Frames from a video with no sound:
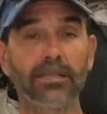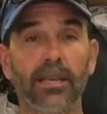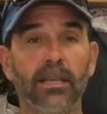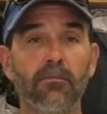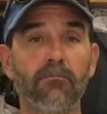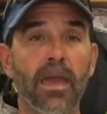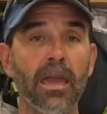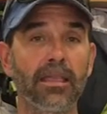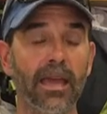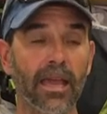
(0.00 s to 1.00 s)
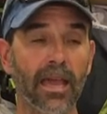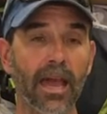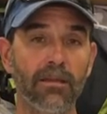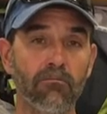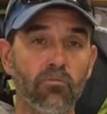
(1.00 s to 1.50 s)
set can make that
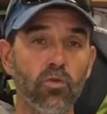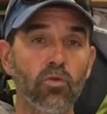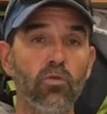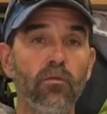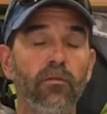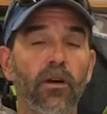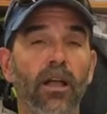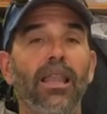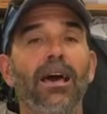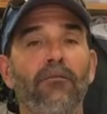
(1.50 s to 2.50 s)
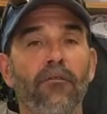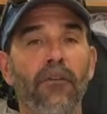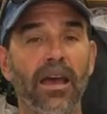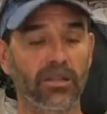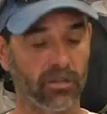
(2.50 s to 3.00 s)
kite move a lot
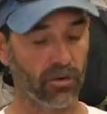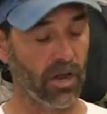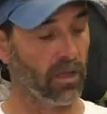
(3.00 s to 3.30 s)
faster.